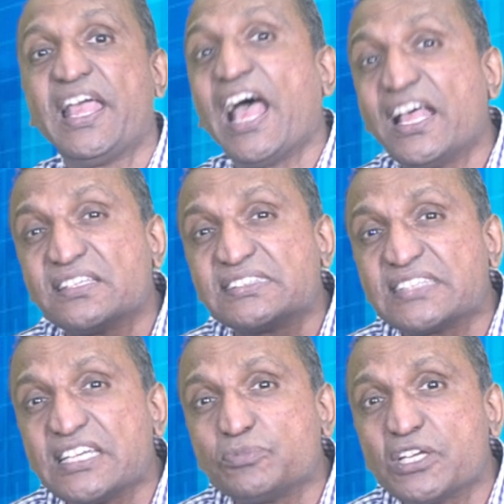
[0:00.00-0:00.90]
at the
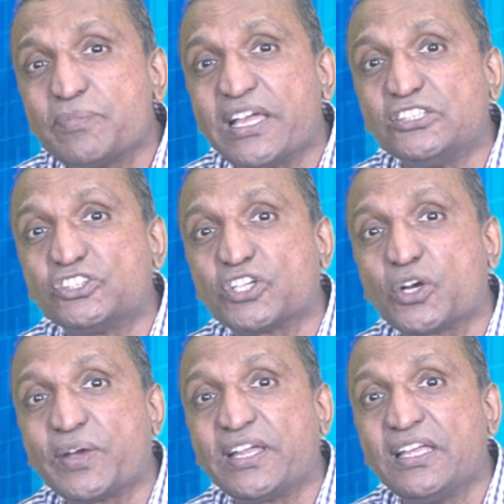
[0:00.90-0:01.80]
same time
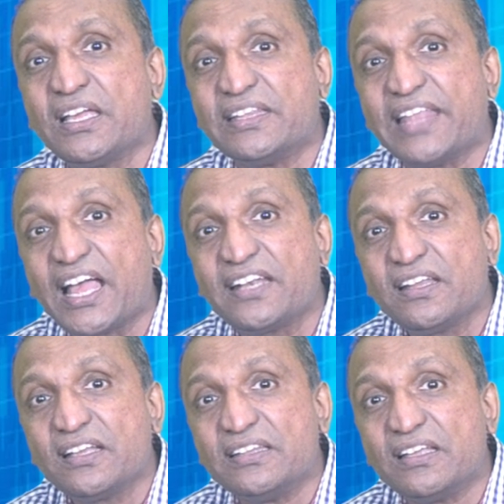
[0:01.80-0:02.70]
ensuring that
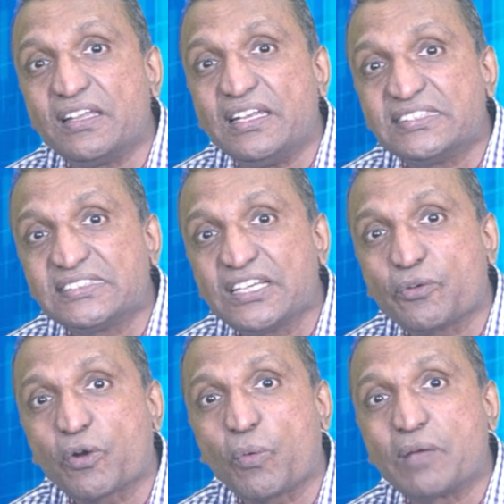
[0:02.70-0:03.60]
the listing
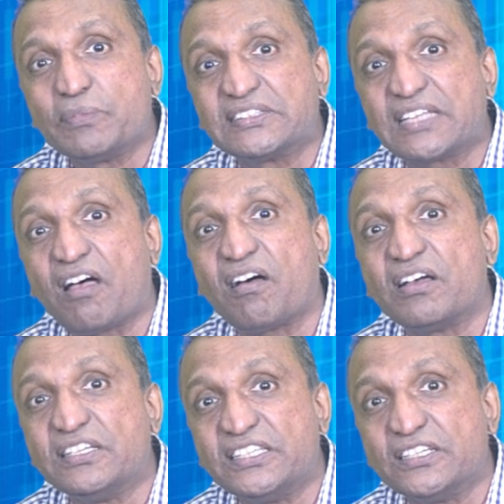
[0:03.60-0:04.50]
requirements are
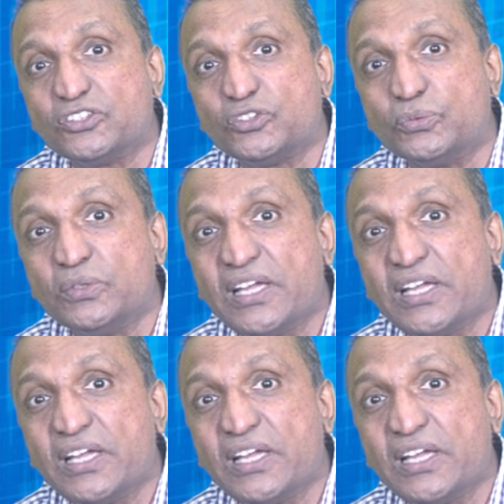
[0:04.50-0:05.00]
adhered to,